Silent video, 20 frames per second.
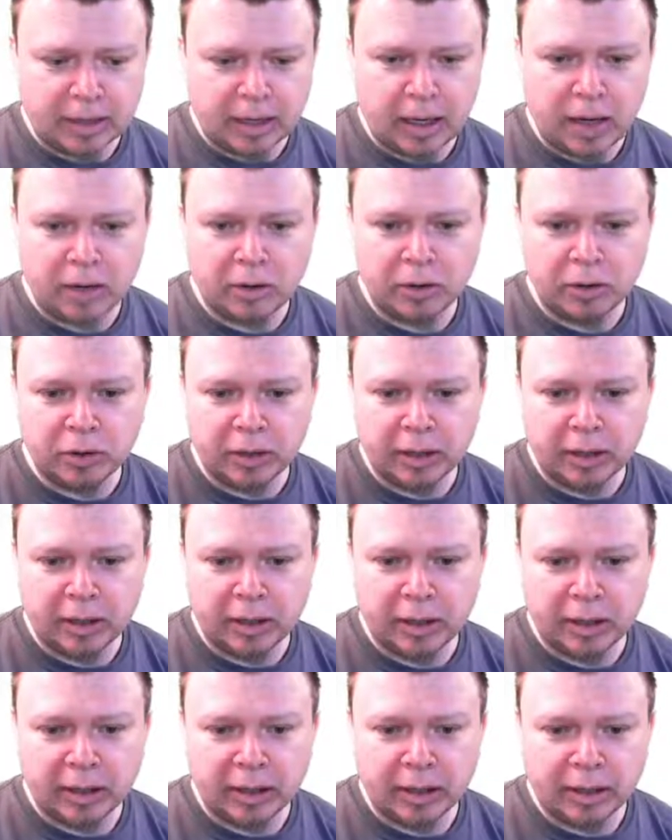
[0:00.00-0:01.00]
how you
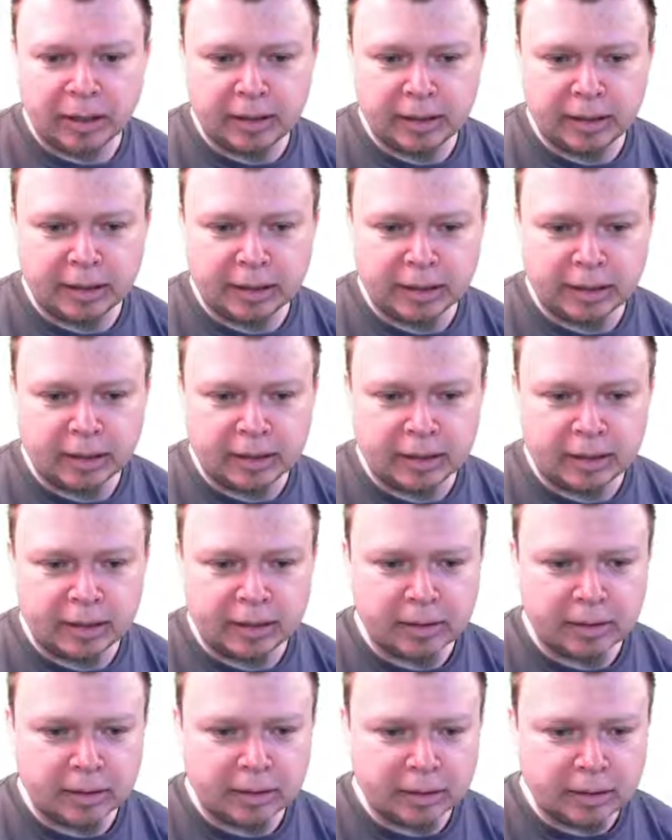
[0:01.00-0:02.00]
can
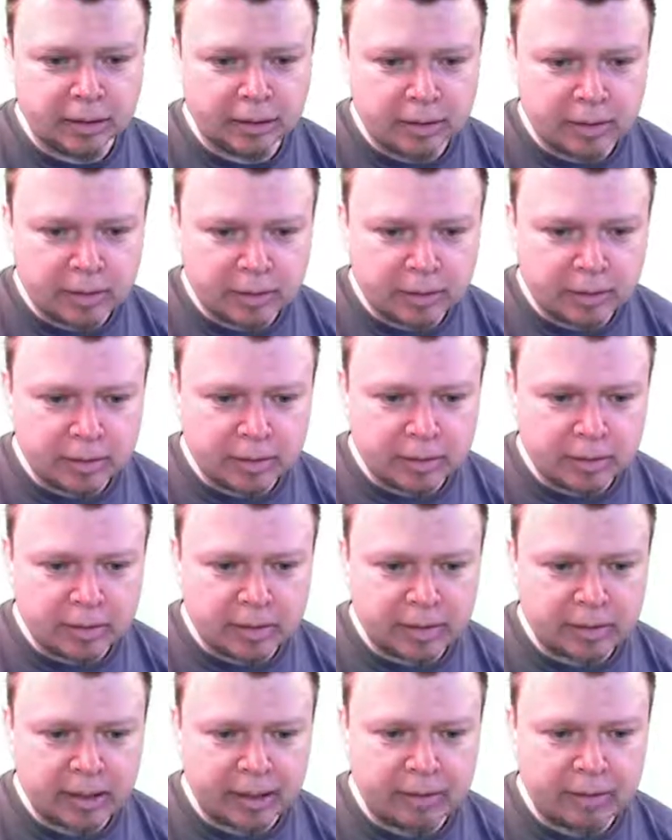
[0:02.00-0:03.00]

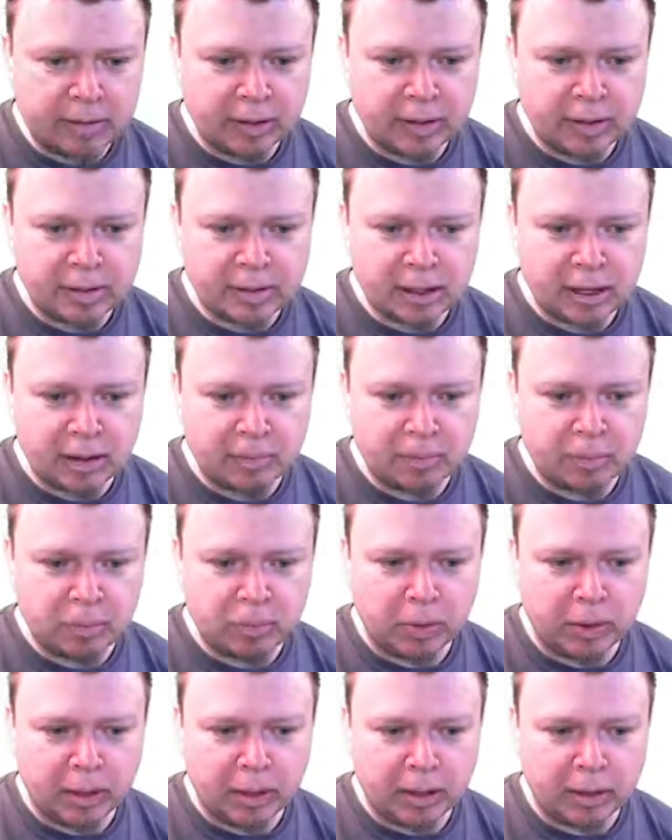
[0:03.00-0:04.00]
set things up
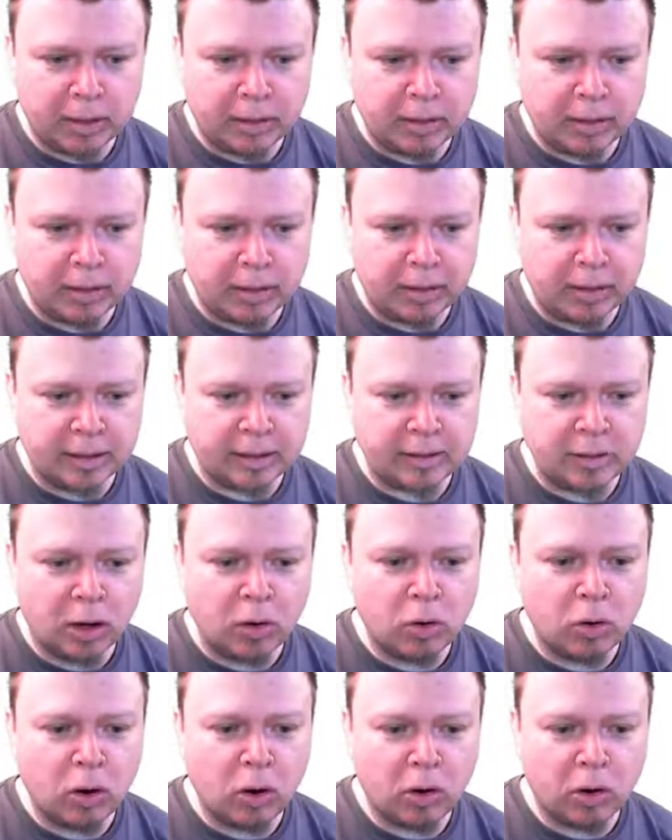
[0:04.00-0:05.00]
with, there's no
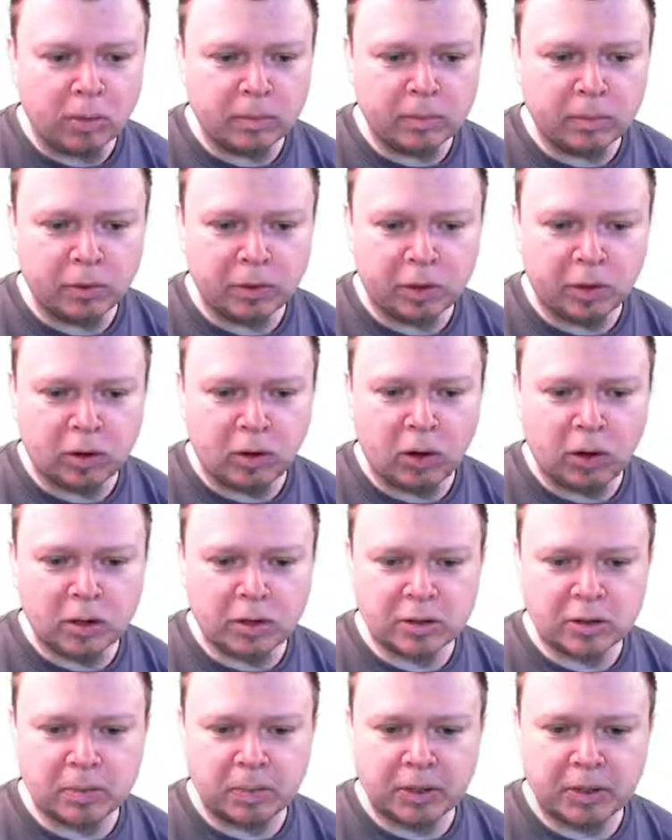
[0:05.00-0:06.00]
column for the
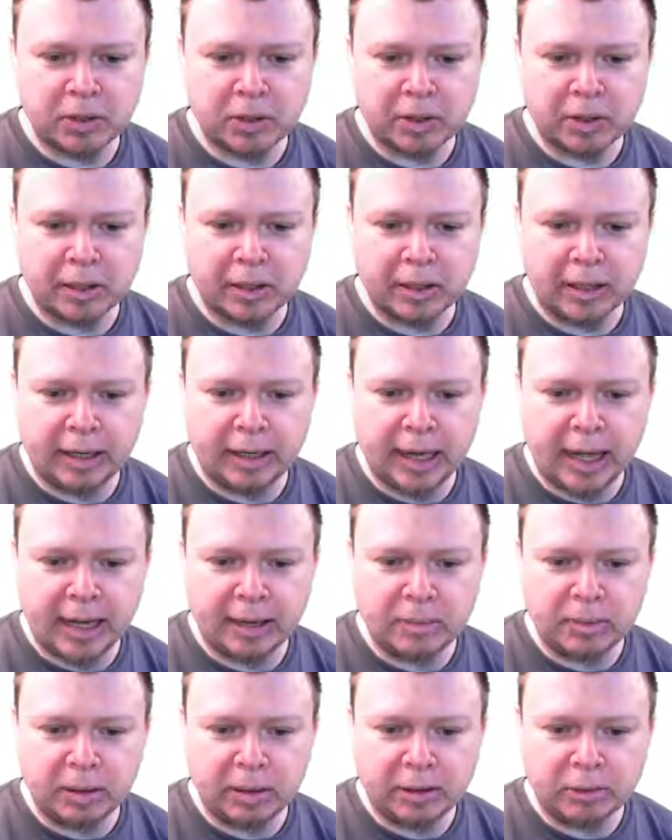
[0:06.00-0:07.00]
cost, but you can
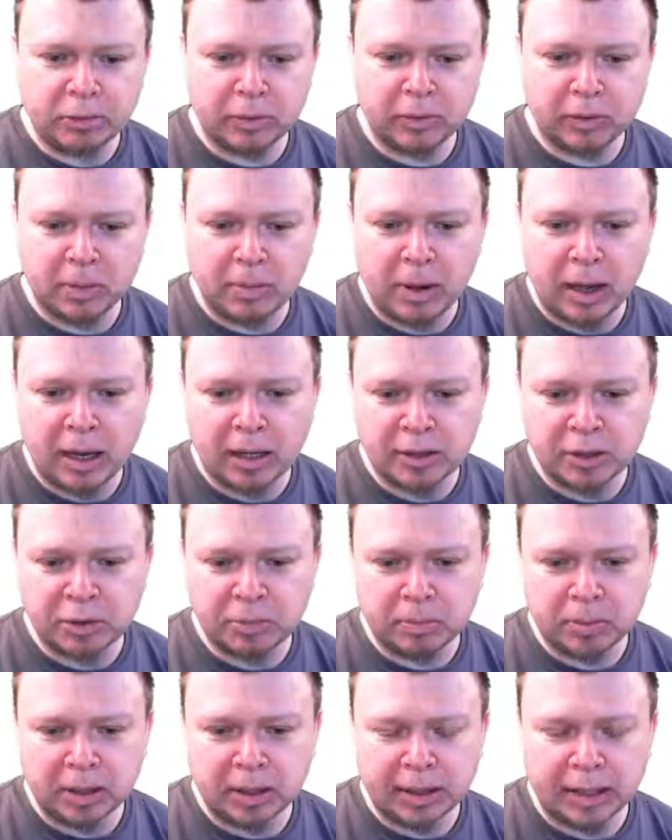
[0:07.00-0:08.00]
enable it with the margin
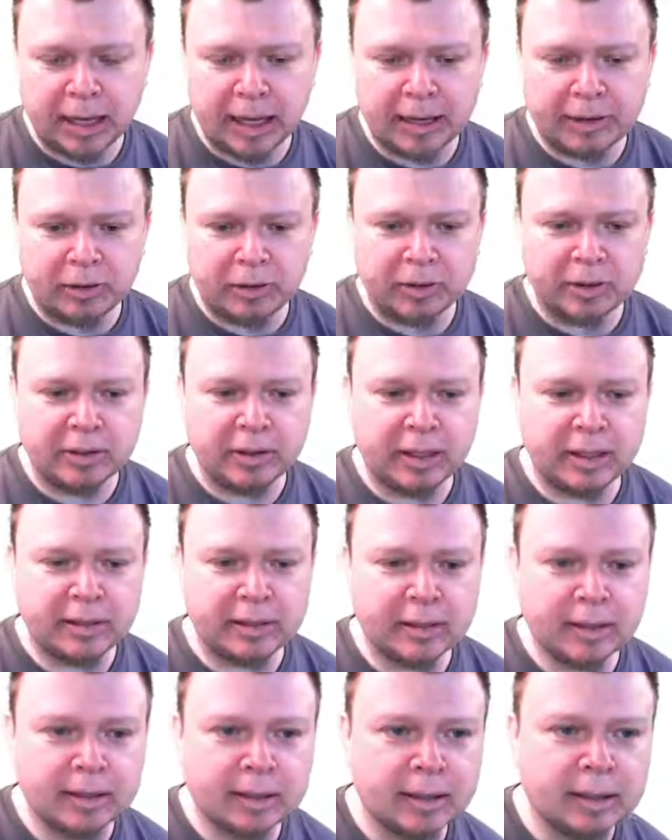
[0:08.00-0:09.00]
billing add-on.
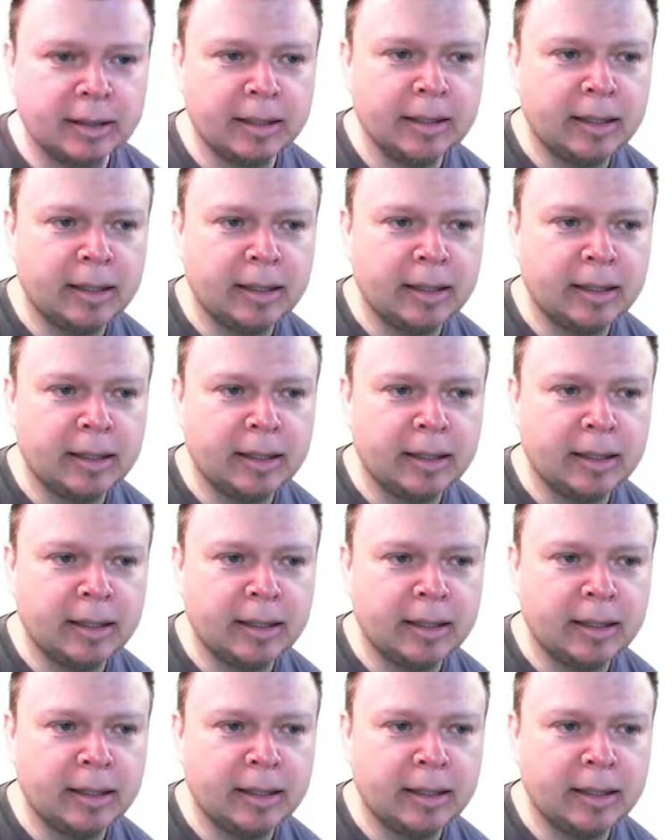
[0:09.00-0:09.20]
That's it.